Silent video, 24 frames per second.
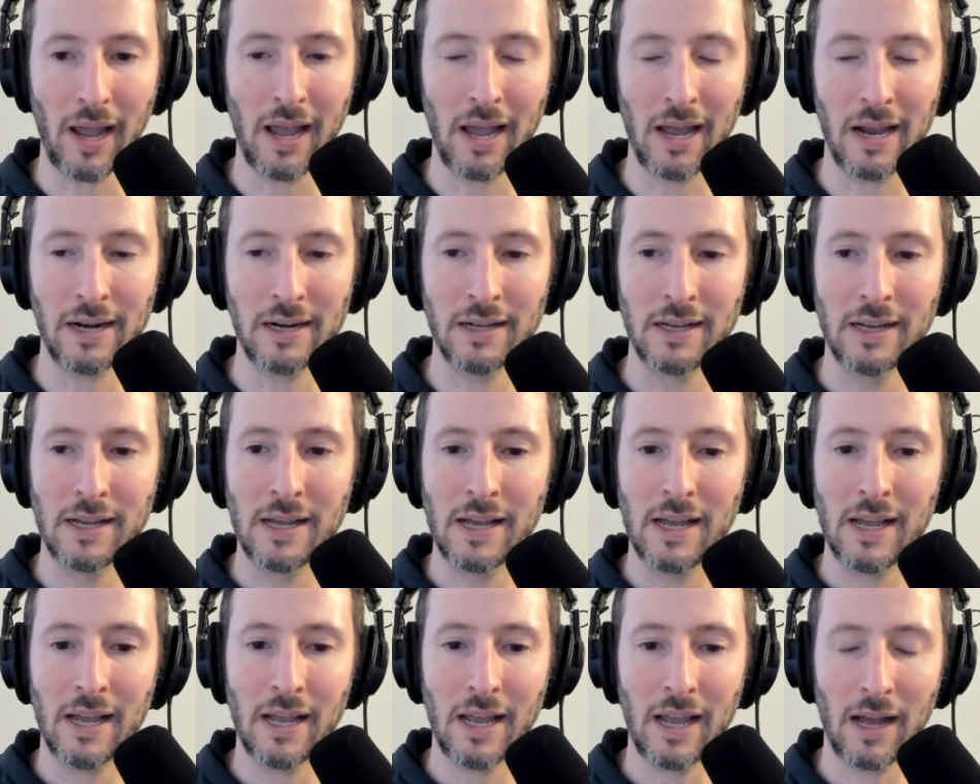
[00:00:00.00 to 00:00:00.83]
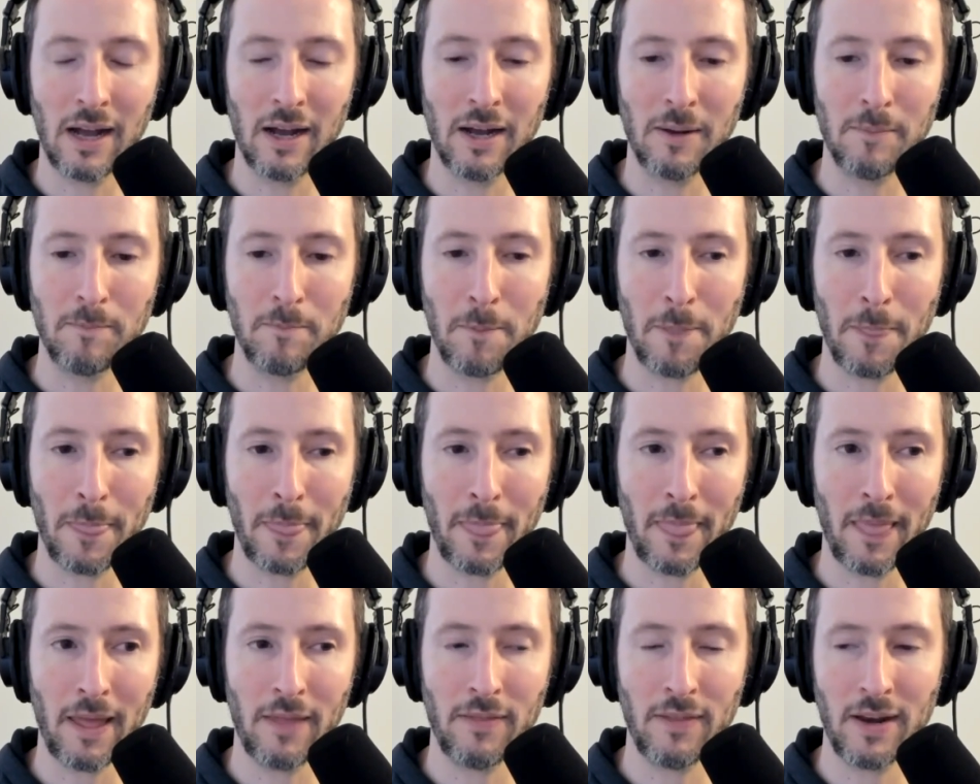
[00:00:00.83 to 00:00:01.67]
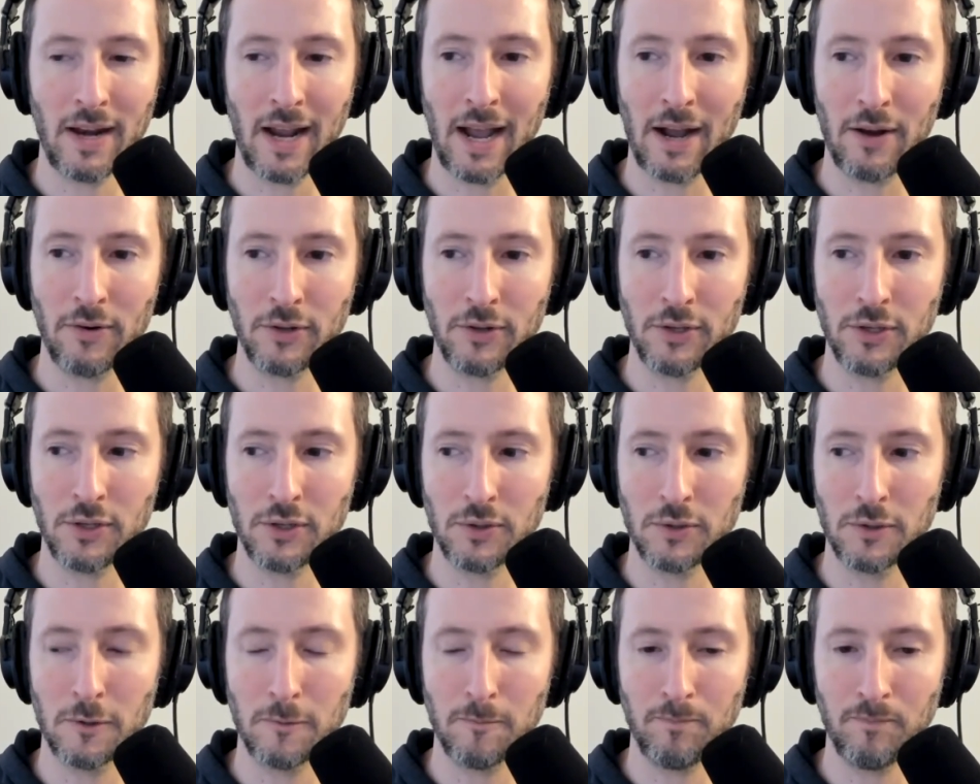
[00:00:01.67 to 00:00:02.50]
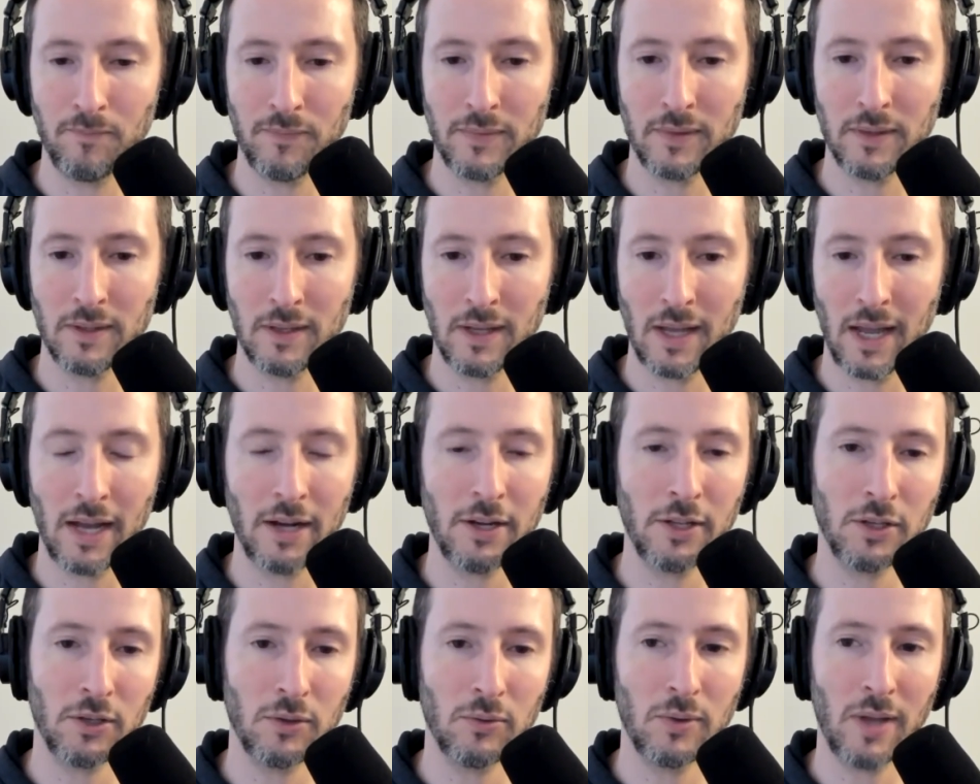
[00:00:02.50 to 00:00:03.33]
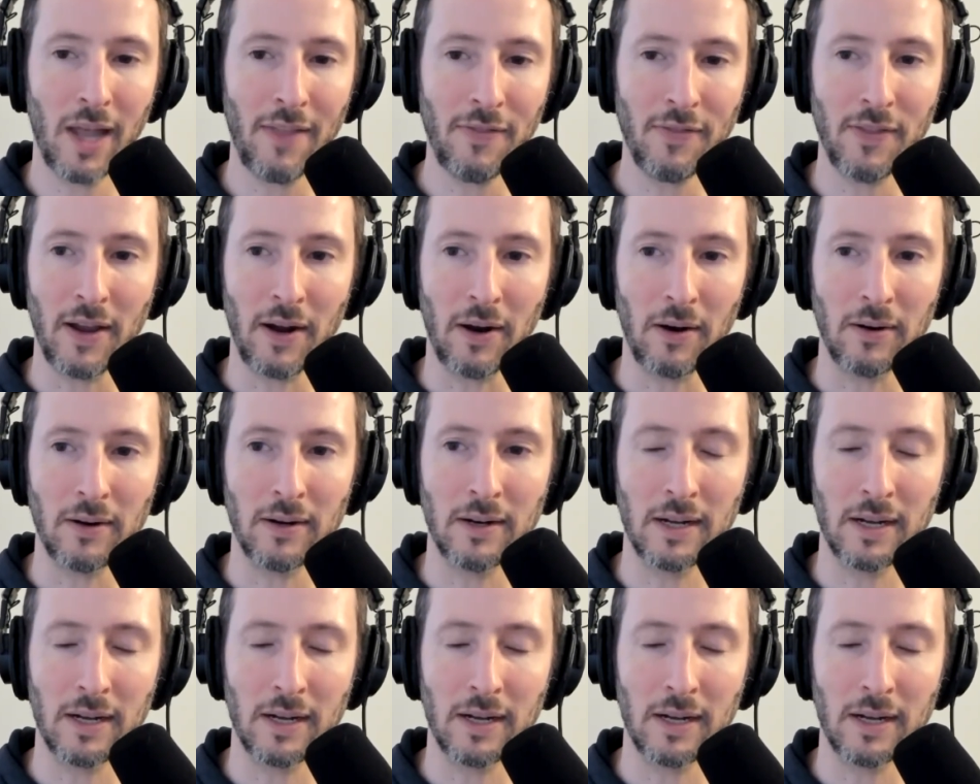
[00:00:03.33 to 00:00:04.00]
And then how do you get there?